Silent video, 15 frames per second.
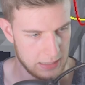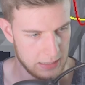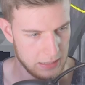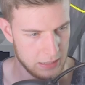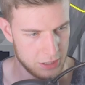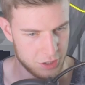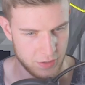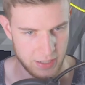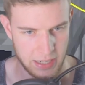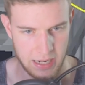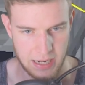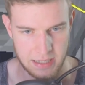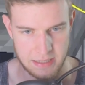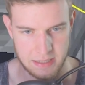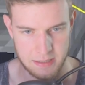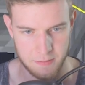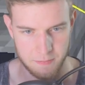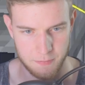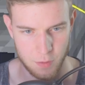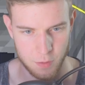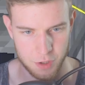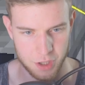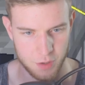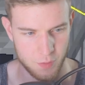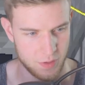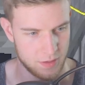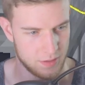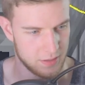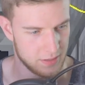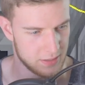I'm gonna try to add some motion
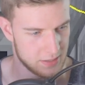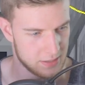with the